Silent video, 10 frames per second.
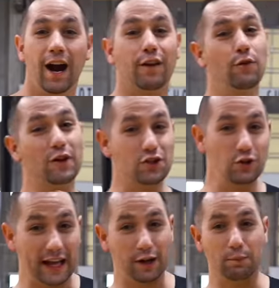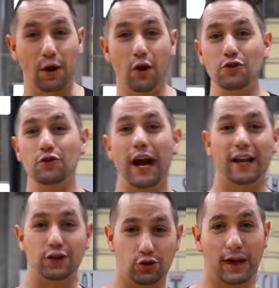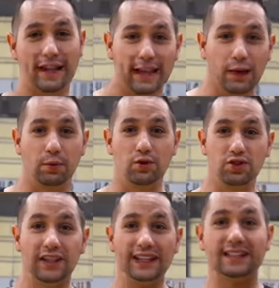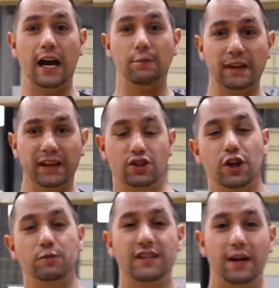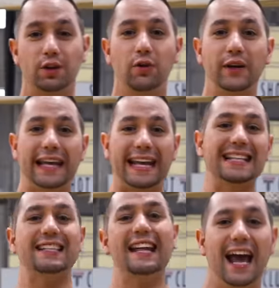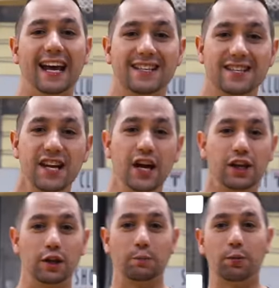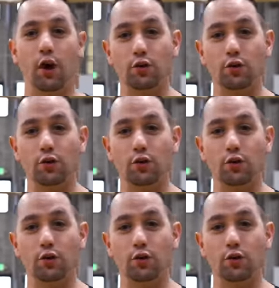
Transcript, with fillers: right, if you want to shoot like a pro, you got to train like a pro. So click the top link in the description down below and get instant access to the Pro